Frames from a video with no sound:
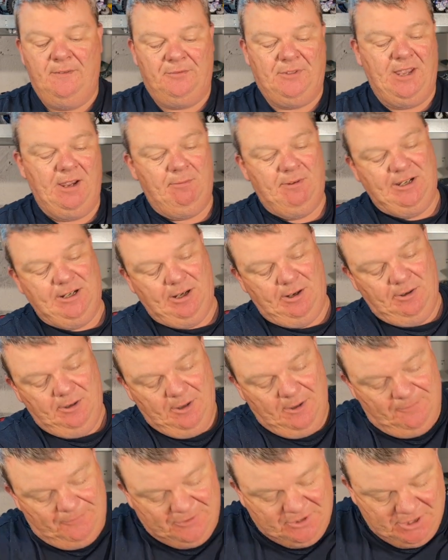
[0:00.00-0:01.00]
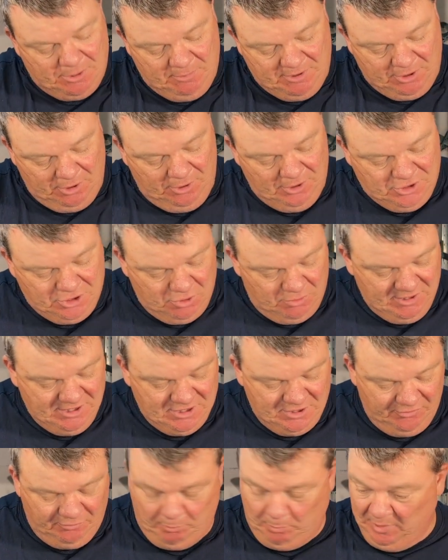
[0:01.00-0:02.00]
there we go. So we've got a
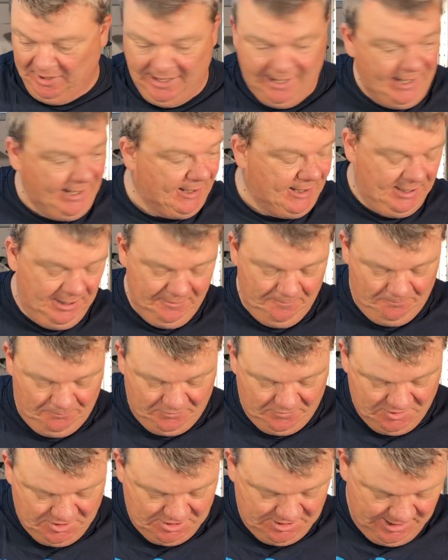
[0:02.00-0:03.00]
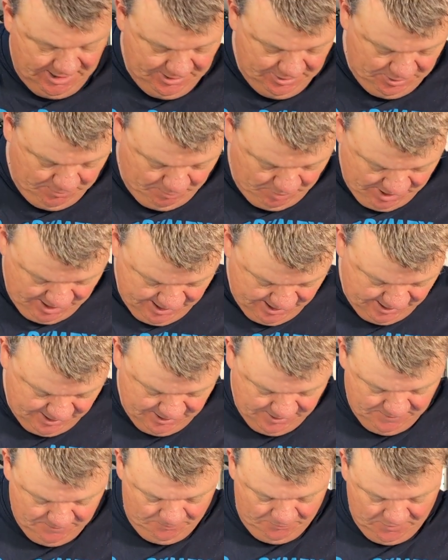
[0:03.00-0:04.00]
choice of black, standard black,